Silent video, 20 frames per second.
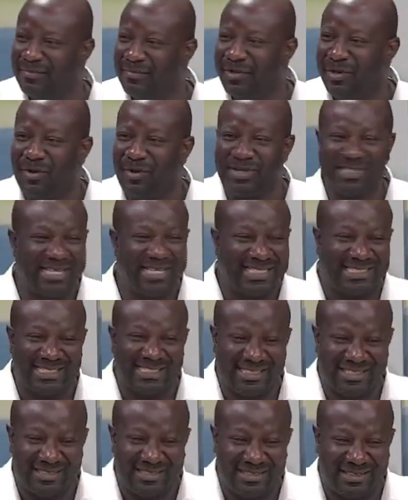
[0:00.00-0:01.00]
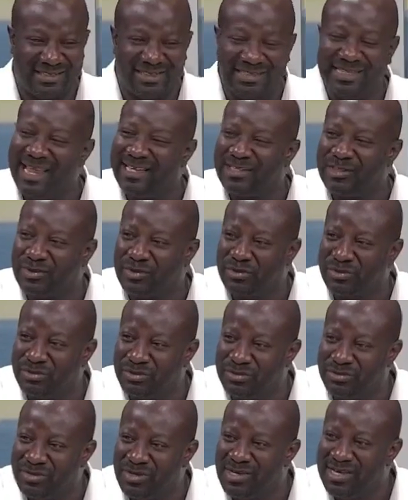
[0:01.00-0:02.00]
because it is
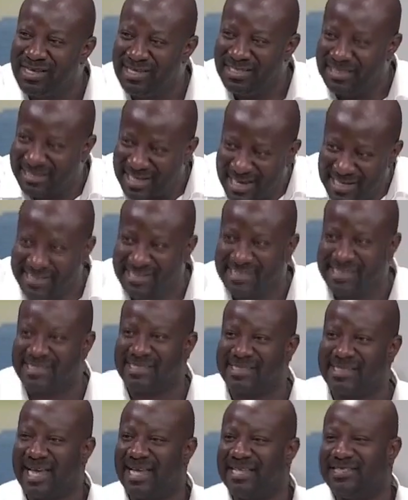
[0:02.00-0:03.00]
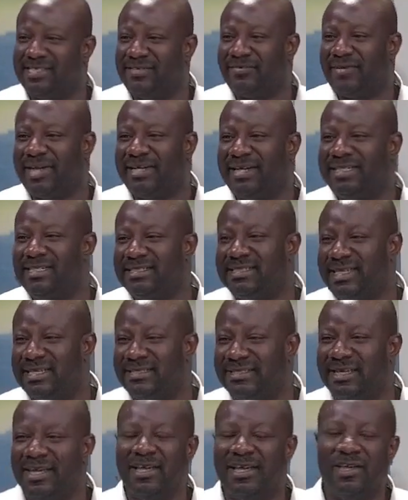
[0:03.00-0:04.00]
natural justice, as she rightly
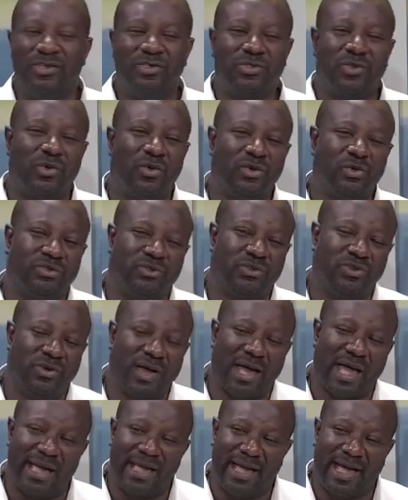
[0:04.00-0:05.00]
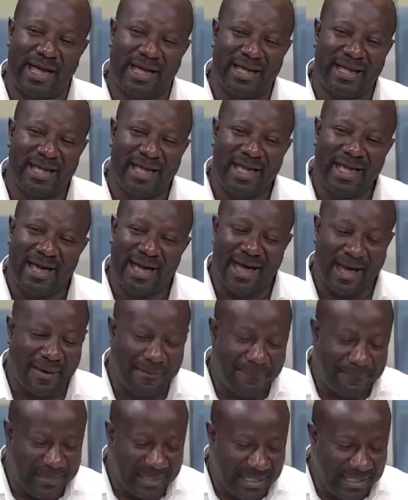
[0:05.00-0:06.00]
says. So
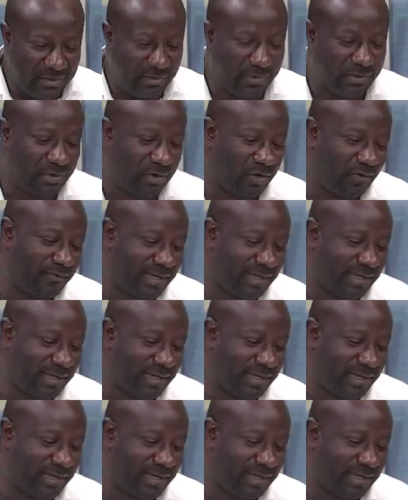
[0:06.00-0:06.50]
I'm pleading with all of